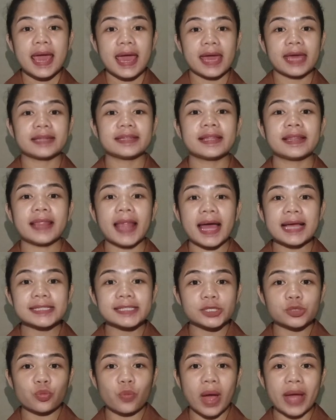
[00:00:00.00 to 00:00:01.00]
And the
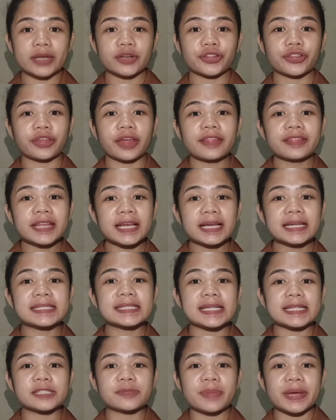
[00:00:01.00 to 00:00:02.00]
last one, authentic
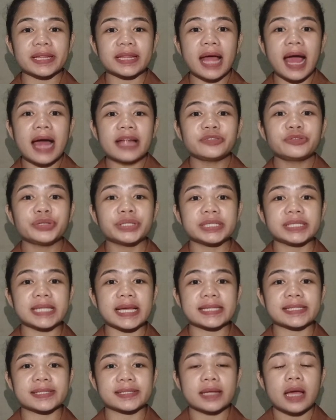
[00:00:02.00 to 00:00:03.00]
assessment
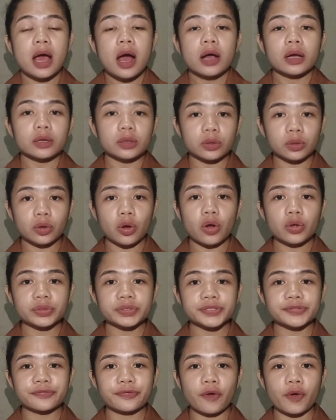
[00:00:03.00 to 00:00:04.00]
addresses
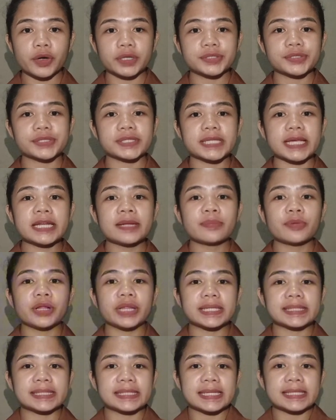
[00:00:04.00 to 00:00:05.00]
calls for
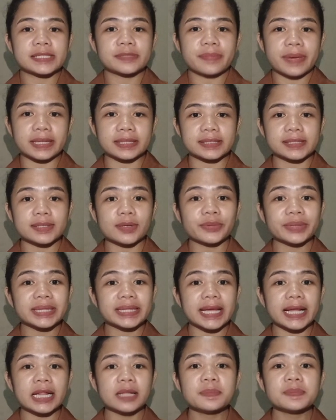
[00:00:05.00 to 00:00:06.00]
sustainable assessment, so
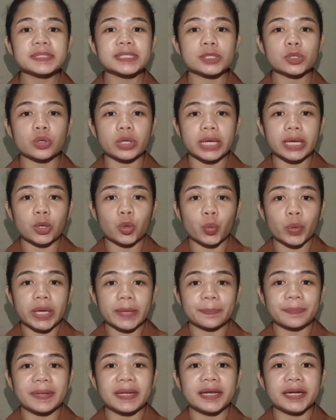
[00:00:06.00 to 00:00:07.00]
it helps
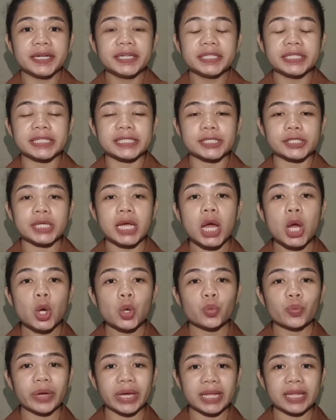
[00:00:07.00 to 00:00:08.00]
equip learners
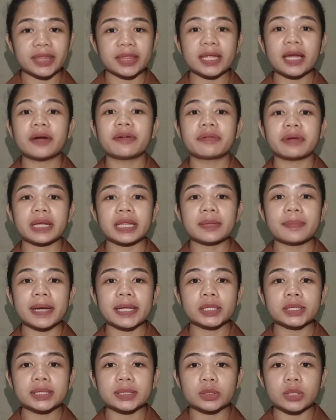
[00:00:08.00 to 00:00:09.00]
with
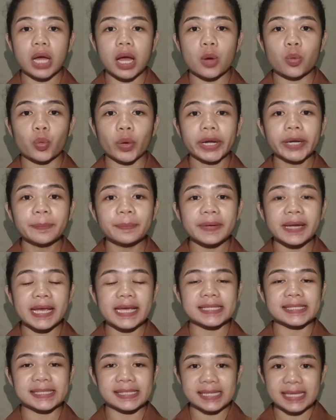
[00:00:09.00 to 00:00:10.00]
relevant
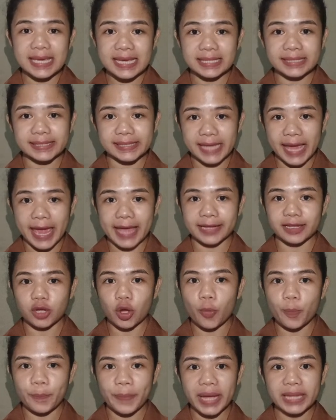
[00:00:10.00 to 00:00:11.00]
workplace skills and
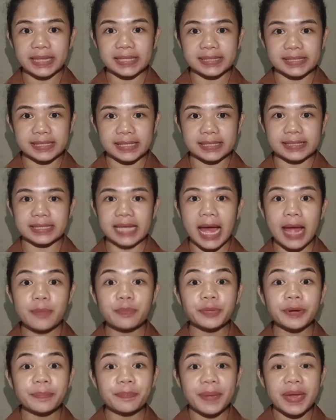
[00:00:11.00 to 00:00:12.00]
competences
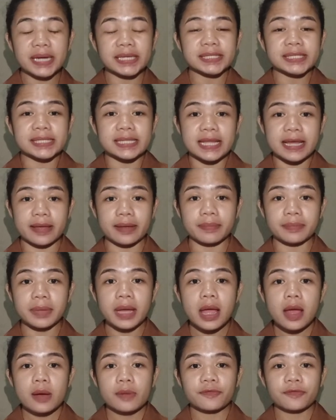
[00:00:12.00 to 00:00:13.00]
and prepares them
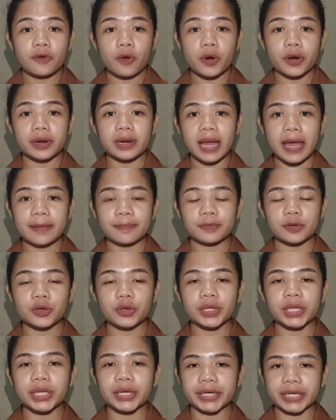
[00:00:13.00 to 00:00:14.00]
for
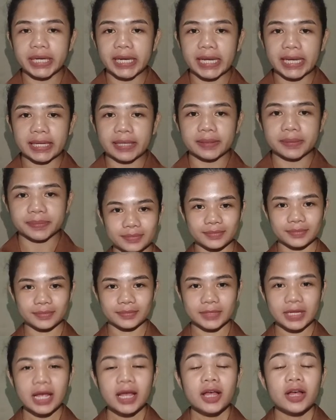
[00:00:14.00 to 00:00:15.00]
lifelong learning.
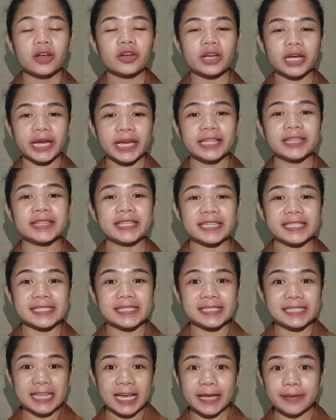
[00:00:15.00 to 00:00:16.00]
Okay,
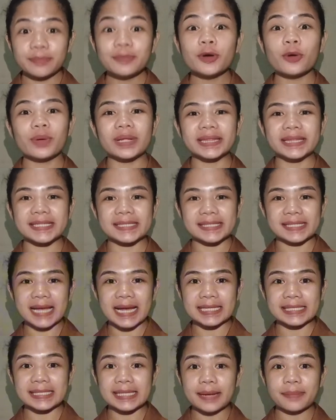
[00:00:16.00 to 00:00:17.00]
this time we will
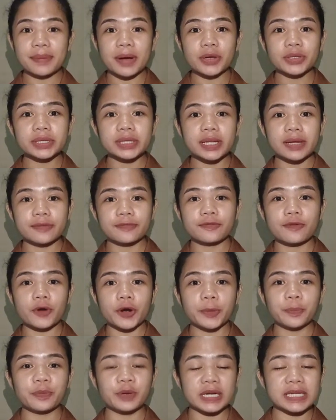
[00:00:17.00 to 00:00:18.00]
discuss about the
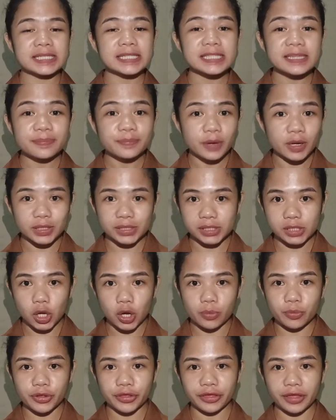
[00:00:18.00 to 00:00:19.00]
4 principles
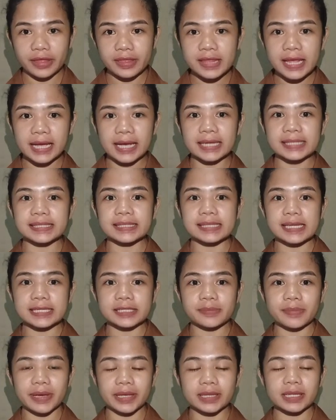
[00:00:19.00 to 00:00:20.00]
of authentic
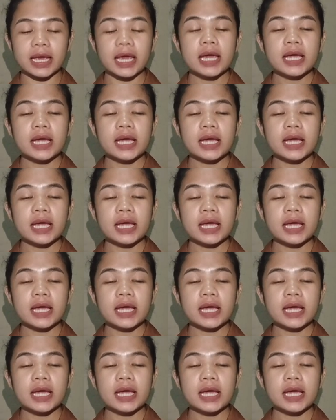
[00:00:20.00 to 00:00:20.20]
assessment.